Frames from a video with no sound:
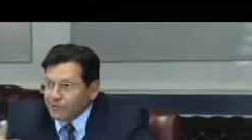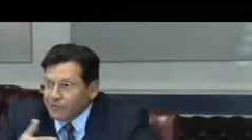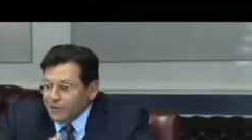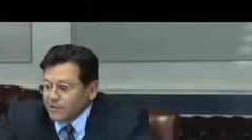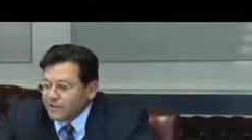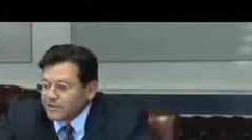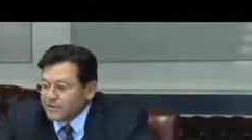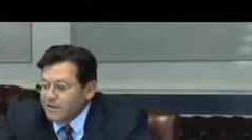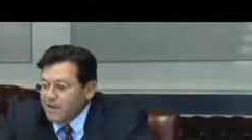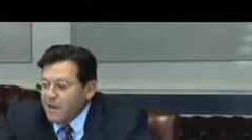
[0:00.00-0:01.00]
ourselves
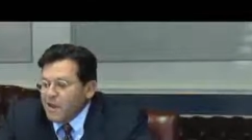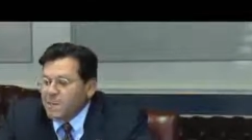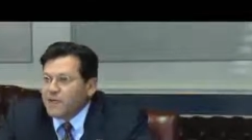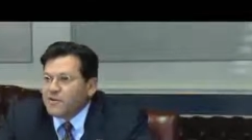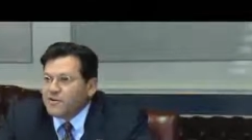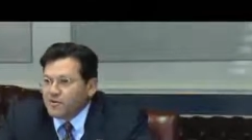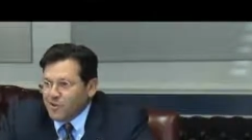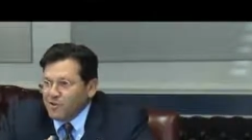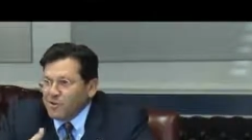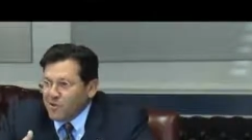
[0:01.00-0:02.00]
and making sure
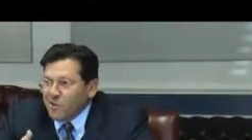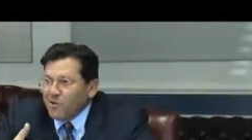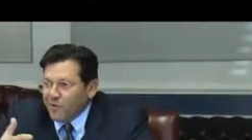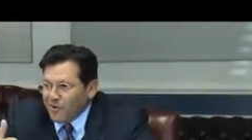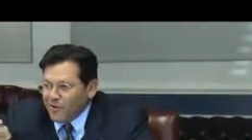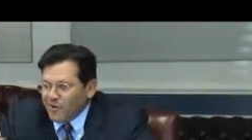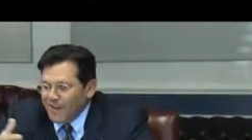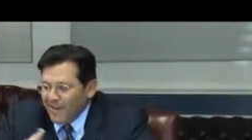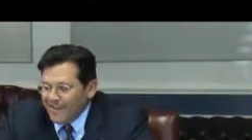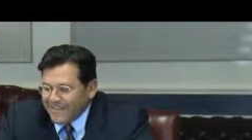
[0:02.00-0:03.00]
that we work hard
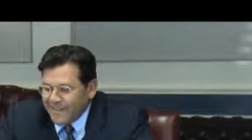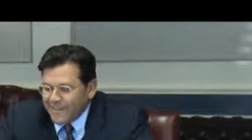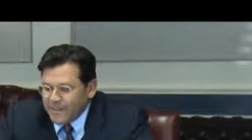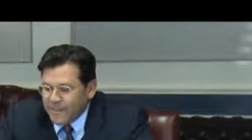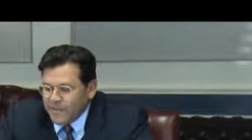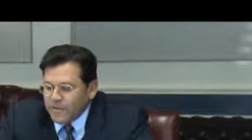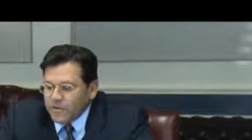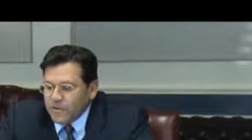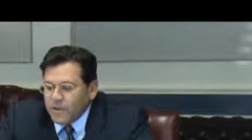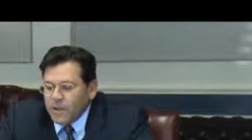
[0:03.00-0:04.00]
and attain things.
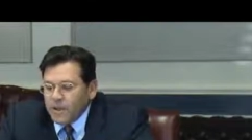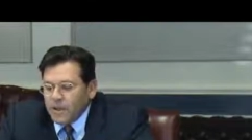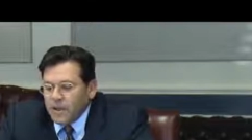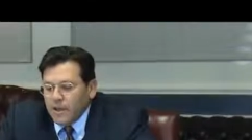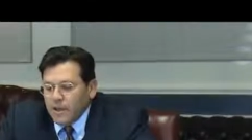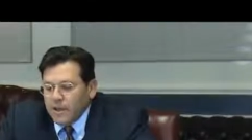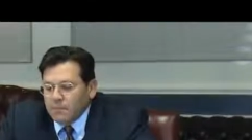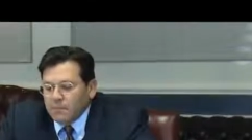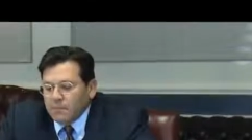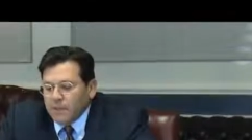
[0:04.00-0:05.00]

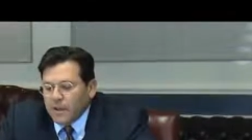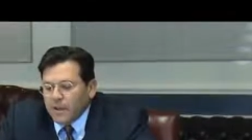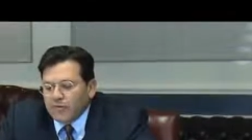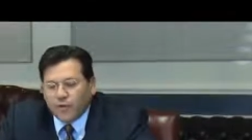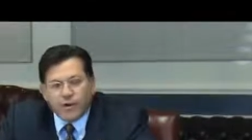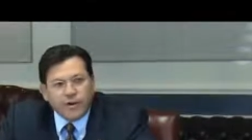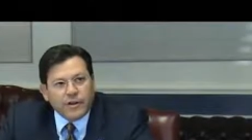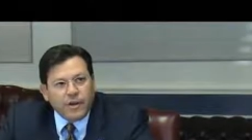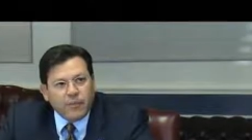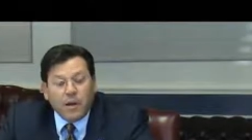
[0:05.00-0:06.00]
Um, I started a comp,